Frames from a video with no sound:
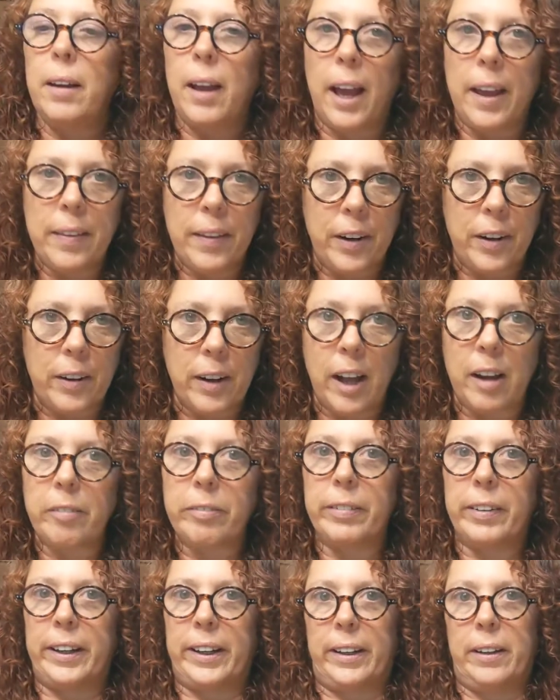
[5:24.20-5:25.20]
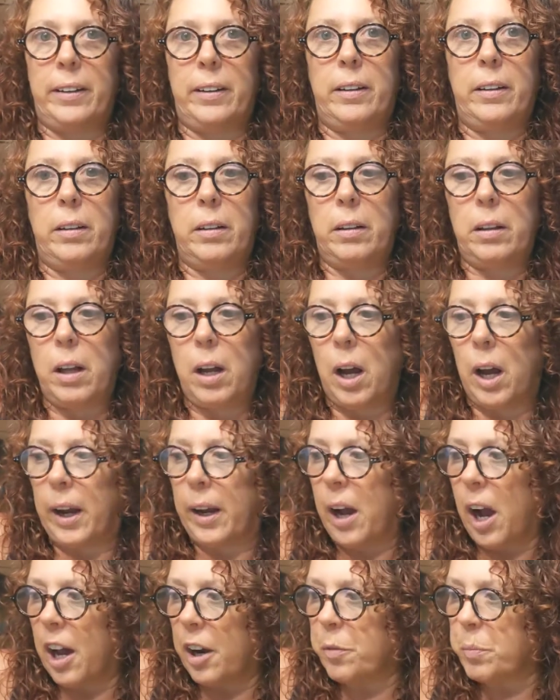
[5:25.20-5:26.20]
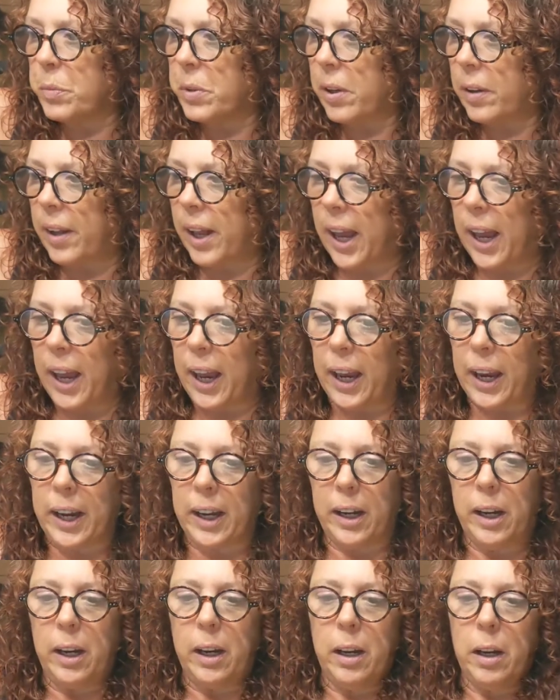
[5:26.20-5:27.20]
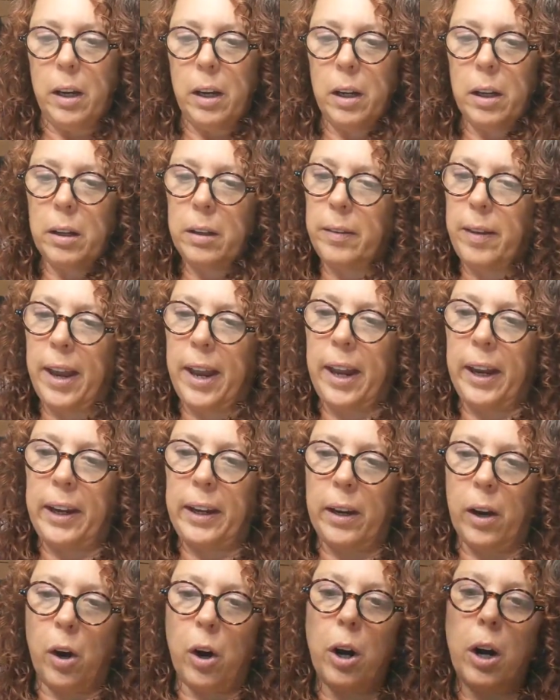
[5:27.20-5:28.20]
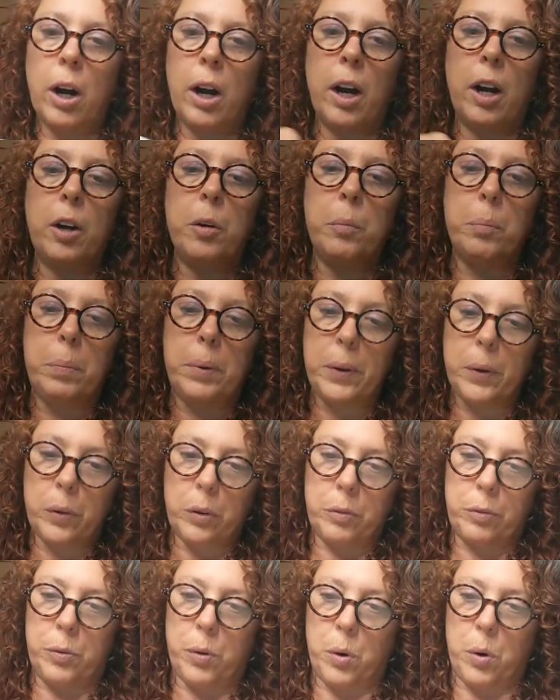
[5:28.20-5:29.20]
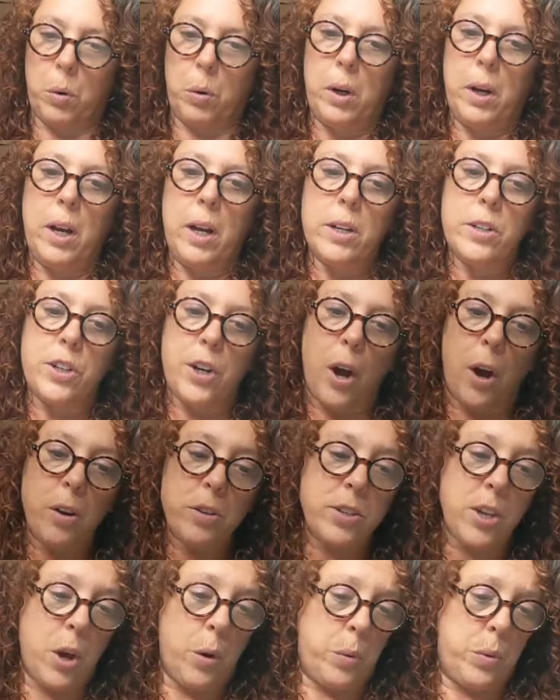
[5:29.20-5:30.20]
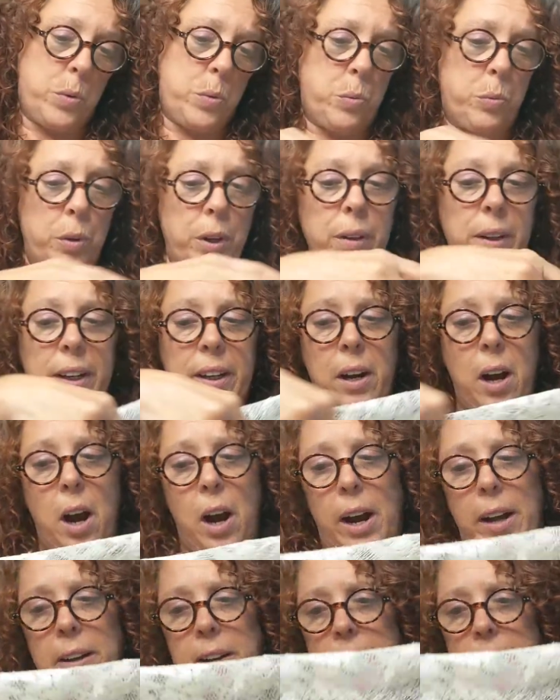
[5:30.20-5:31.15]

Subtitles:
and they're lovely. I got them today. They are beautiful. She also was really kind